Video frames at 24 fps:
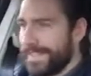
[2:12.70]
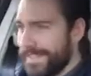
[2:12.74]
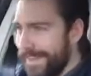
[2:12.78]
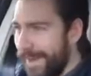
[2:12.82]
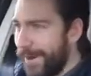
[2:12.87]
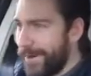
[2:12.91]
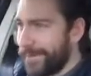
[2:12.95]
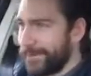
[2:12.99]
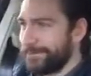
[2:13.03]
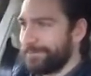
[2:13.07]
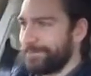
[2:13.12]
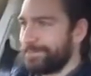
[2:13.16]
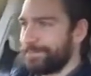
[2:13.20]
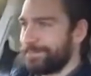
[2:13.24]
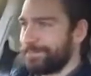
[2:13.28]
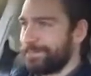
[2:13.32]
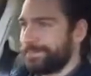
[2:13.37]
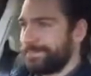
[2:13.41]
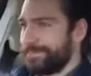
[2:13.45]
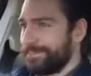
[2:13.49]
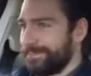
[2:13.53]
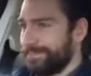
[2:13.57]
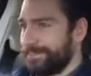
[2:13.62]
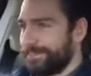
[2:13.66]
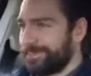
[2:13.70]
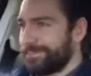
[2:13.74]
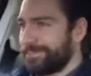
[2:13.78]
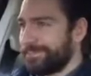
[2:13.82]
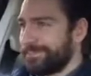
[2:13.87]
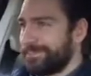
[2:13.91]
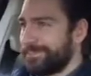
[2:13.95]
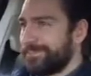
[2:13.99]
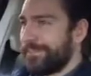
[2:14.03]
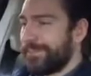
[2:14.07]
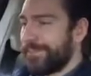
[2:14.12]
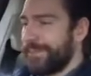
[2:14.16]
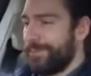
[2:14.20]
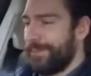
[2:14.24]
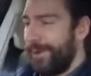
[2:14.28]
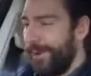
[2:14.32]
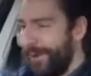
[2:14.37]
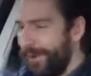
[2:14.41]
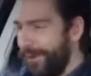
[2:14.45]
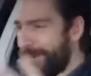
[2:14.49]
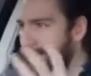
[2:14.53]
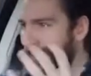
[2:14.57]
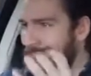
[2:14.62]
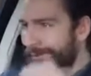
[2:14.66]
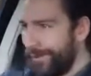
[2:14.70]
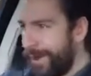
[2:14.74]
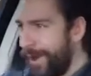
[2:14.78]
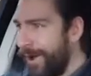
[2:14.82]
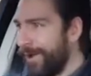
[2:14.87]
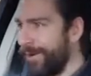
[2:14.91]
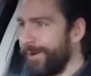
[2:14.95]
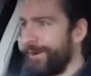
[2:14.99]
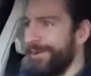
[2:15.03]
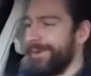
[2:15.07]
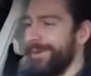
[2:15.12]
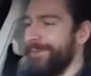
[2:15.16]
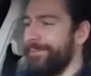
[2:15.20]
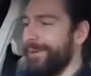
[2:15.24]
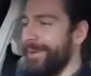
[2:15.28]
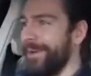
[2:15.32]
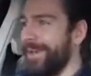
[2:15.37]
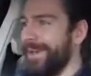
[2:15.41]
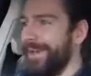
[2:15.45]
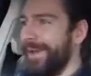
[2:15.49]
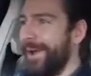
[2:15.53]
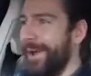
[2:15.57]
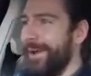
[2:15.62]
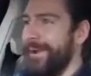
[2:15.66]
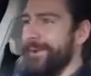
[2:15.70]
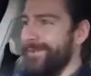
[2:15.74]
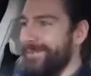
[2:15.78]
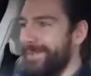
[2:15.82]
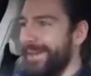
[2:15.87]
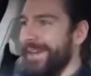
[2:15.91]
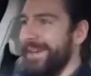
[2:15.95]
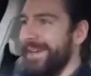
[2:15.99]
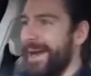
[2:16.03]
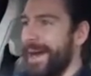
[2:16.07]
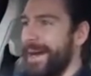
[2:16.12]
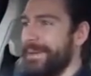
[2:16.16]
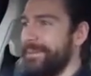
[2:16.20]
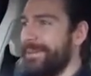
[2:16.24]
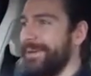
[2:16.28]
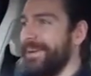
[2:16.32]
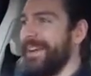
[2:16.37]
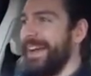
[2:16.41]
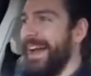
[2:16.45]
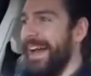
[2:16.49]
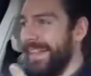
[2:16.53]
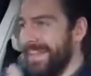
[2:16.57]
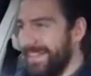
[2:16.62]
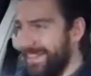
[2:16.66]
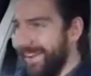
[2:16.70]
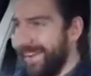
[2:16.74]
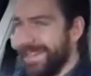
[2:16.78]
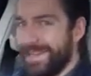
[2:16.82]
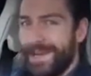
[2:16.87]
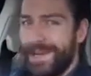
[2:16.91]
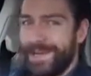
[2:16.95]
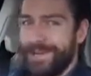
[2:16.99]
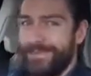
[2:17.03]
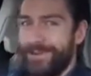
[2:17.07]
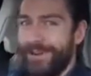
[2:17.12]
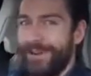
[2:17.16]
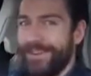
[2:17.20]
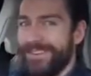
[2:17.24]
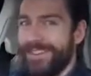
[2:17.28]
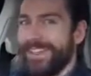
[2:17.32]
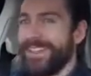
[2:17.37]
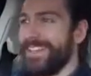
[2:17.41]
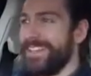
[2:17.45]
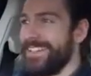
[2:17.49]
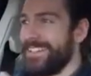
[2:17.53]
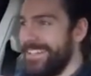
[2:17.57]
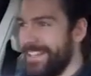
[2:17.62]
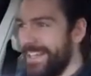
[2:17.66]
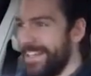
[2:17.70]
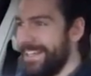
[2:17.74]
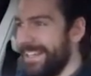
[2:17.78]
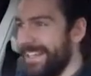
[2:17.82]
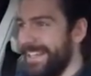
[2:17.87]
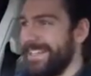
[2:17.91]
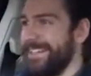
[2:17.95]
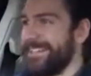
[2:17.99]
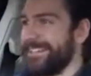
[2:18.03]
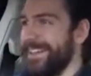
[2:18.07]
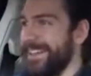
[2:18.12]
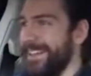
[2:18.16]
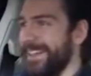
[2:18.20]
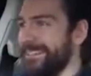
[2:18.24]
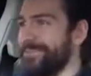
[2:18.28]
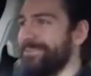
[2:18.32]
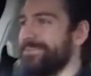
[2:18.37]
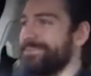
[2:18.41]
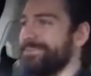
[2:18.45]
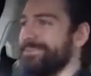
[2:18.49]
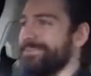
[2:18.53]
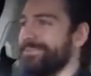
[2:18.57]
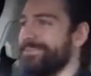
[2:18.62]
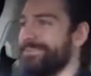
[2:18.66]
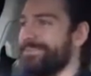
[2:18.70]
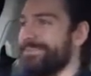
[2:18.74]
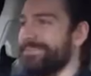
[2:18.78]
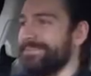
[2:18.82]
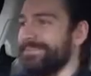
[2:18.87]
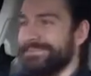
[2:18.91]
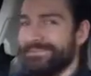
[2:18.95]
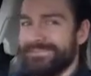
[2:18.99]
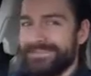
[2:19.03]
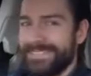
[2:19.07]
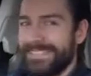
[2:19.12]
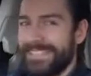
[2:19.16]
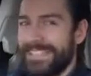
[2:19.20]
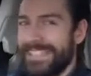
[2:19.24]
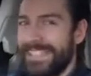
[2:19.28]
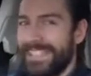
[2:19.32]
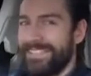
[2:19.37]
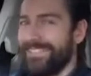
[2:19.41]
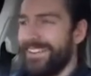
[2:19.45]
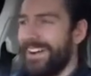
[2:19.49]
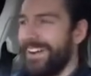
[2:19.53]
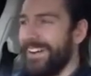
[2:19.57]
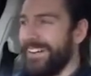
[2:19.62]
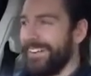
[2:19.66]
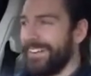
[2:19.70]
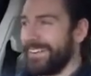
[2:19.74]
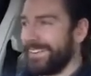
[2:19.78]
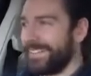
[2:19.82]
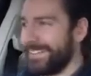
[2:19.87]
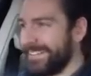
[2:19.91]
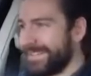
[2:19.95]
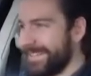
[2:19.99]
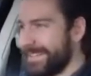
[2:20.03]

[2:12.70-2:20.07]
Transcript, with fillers: So, we're on the road and we're going to go and pick up a 991 GT3. See you tomorrow.